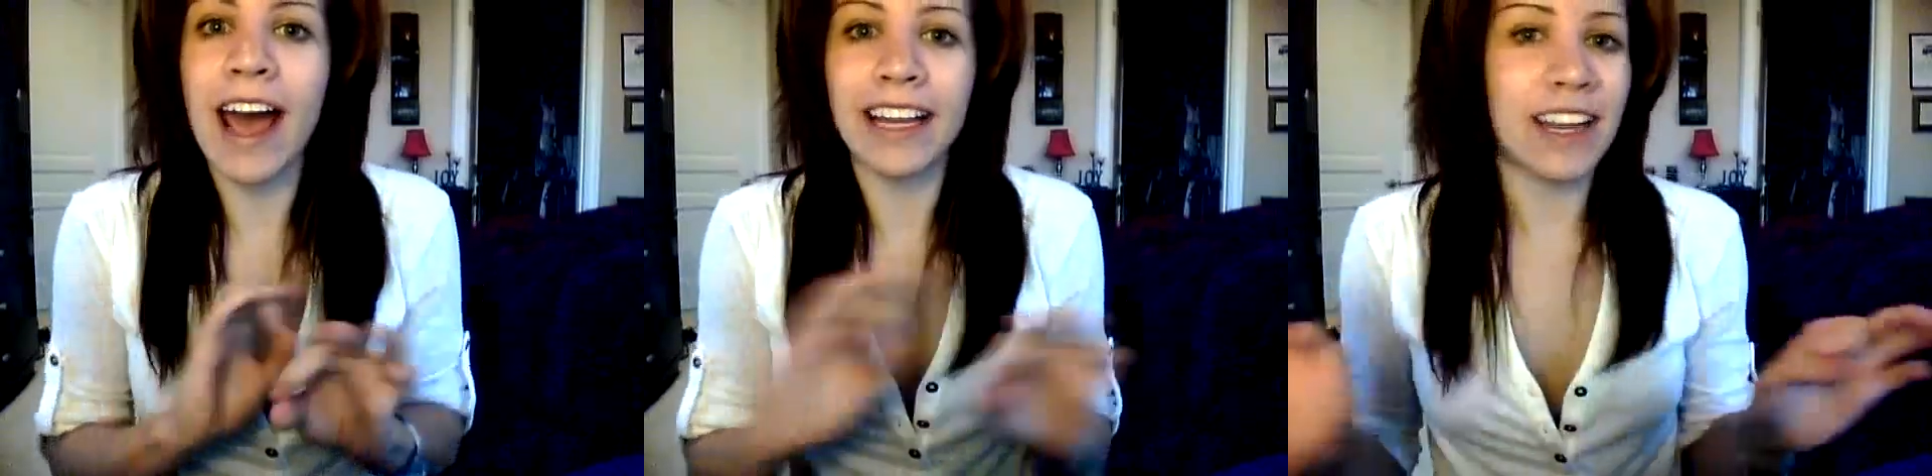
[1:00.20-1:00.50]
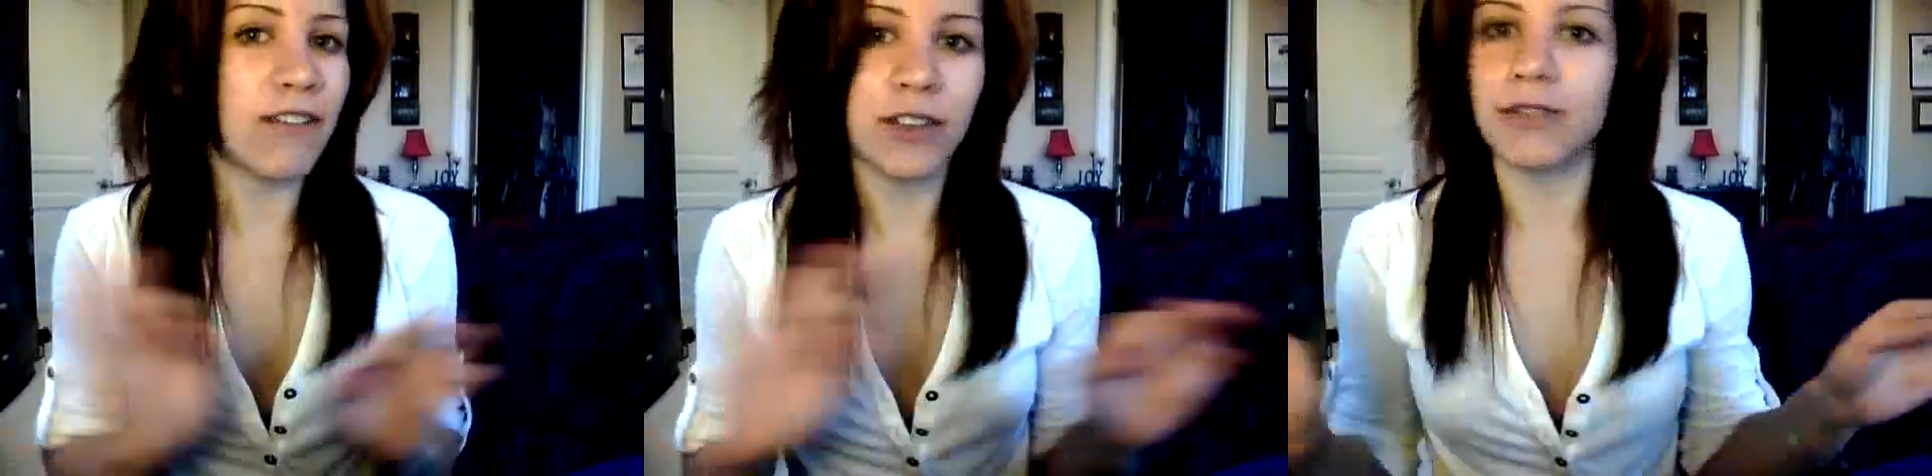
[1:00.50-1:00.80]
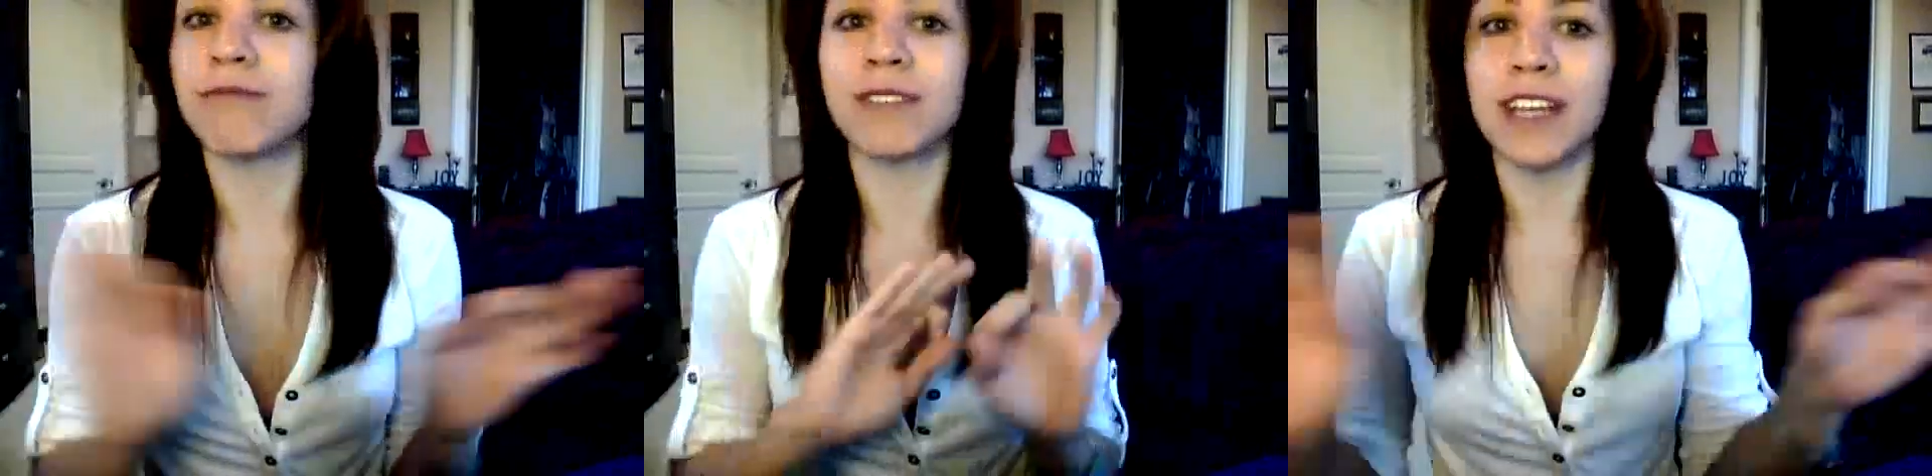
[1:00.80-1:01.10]
I
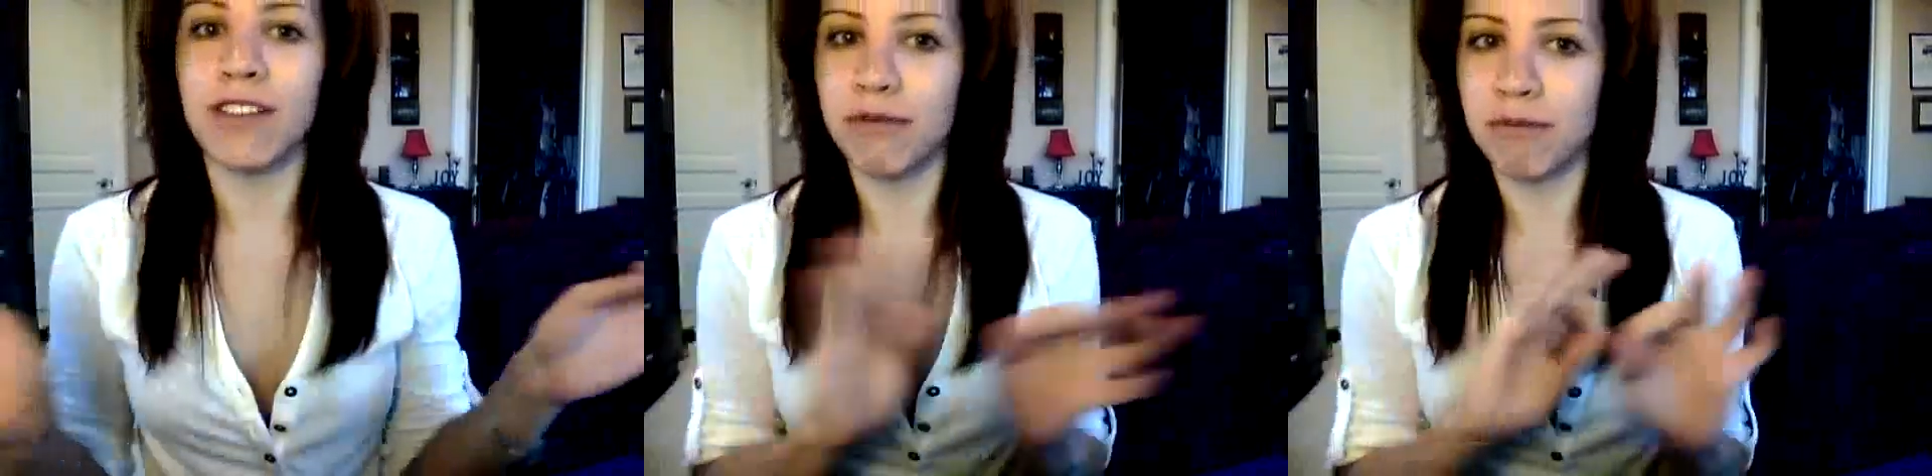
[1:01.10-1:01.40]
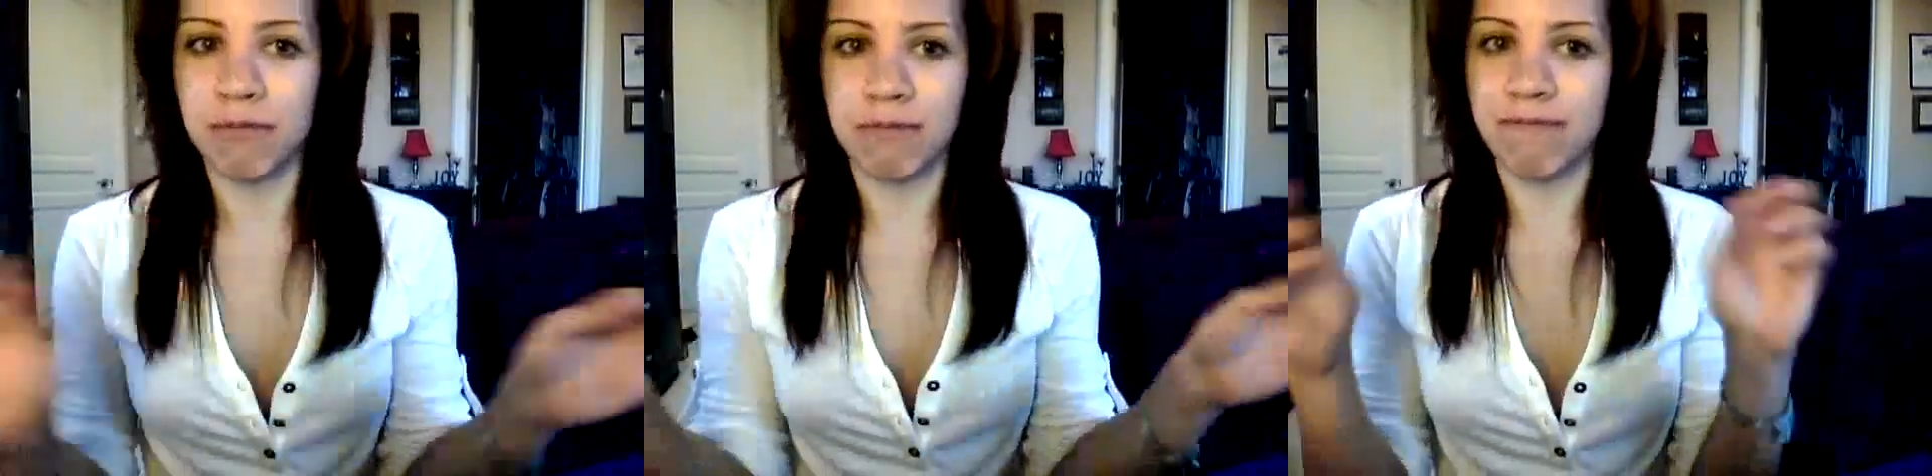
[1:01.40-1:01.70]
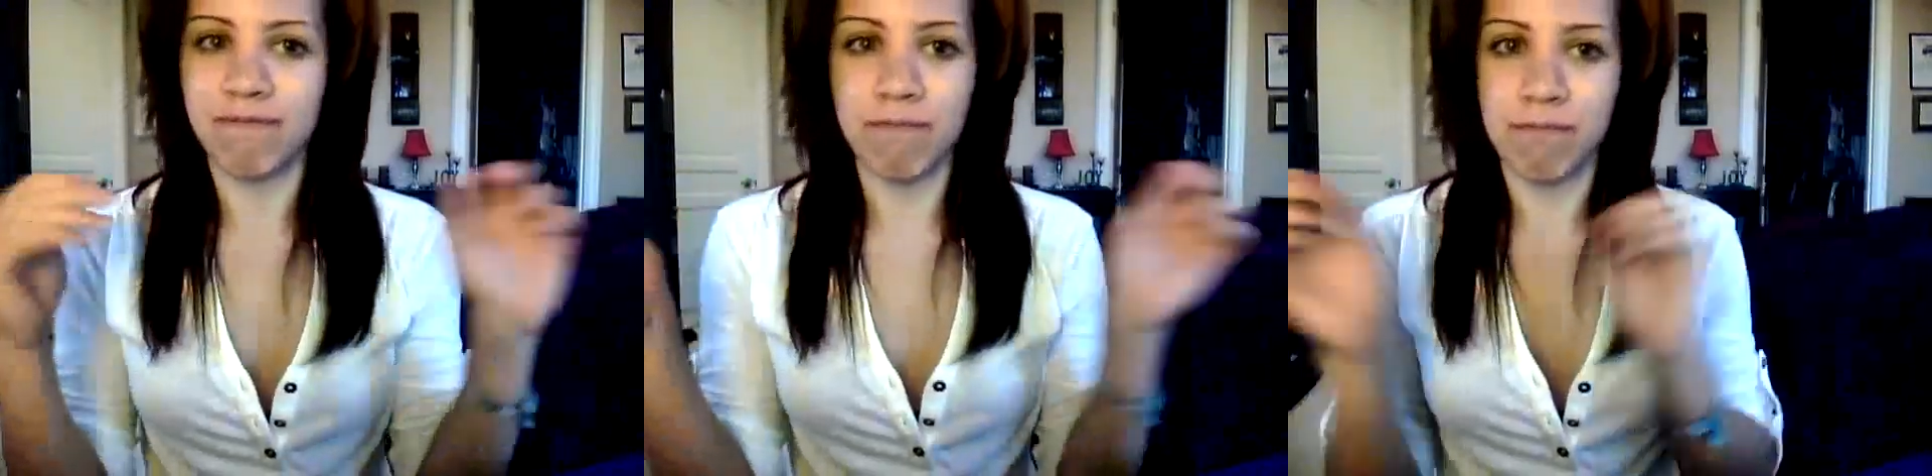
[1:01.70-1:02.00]
never
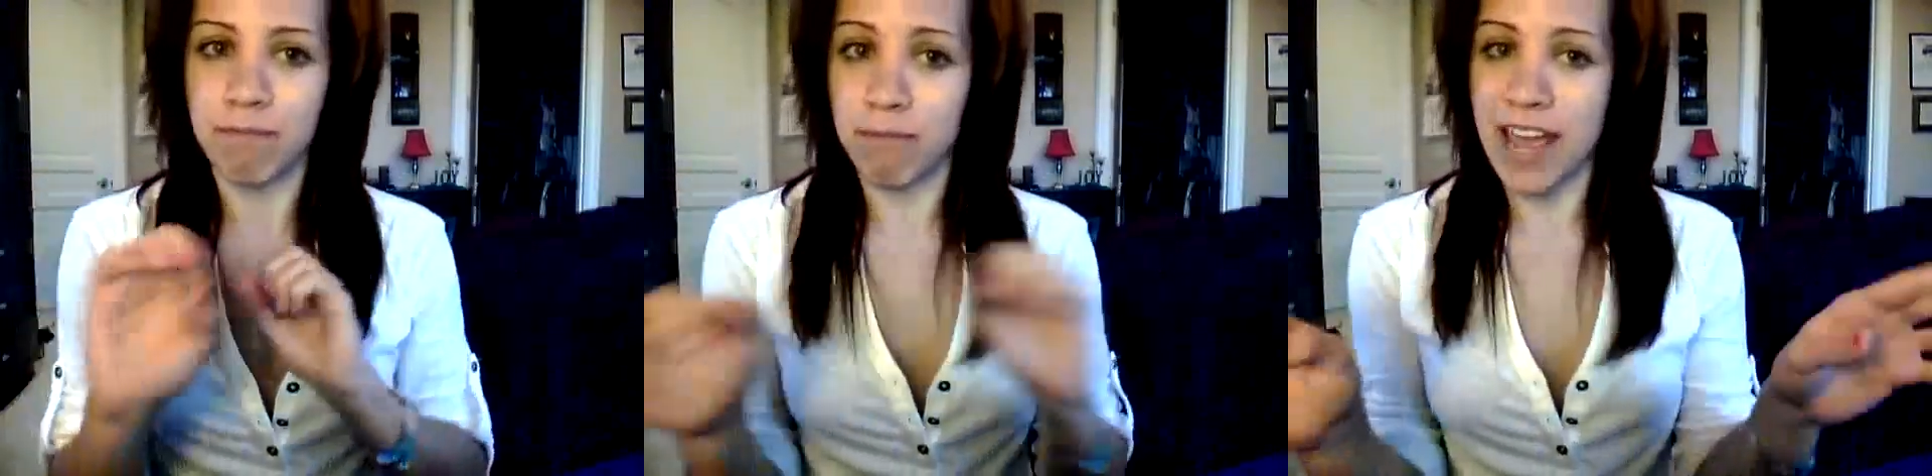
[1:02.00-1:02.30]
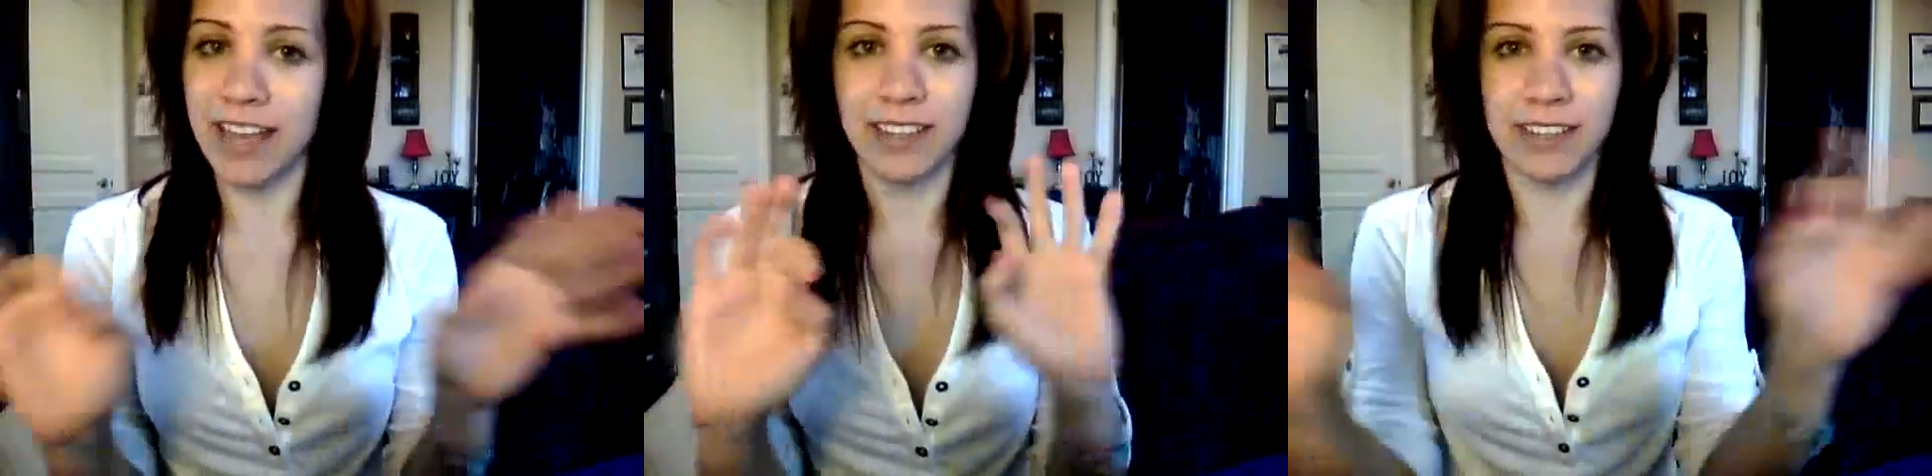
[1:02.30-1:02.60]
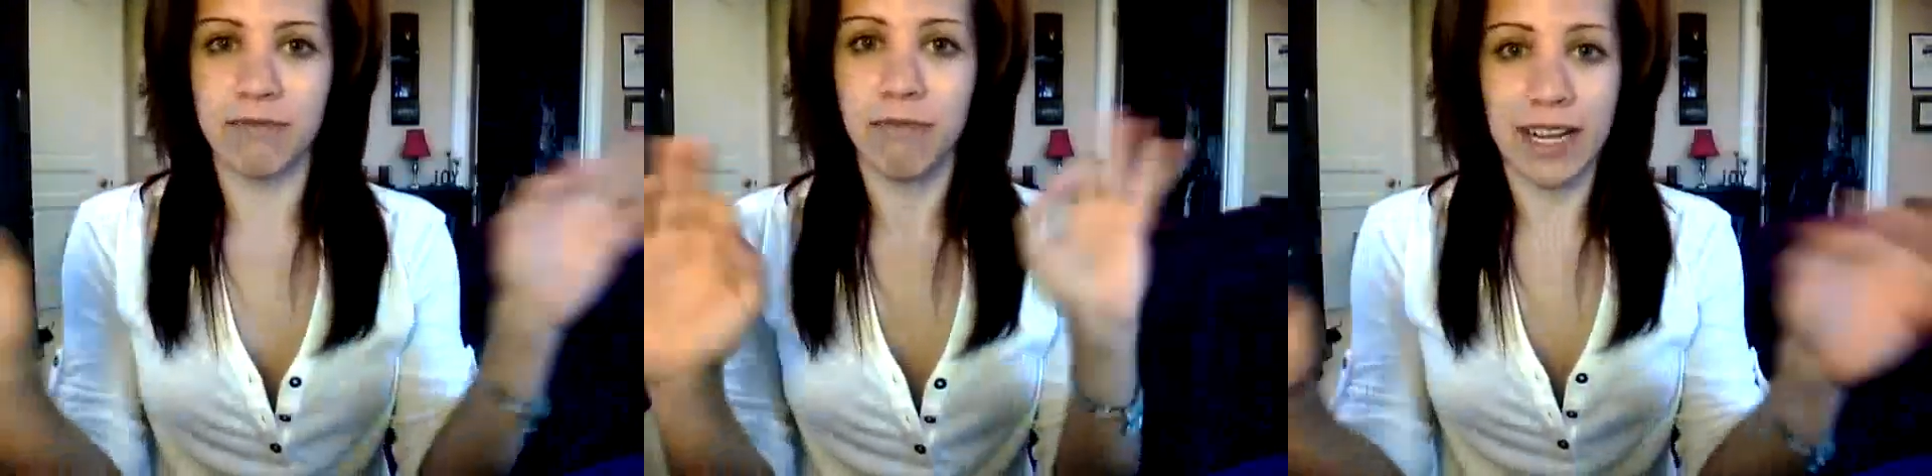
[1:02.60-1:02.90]
self-pained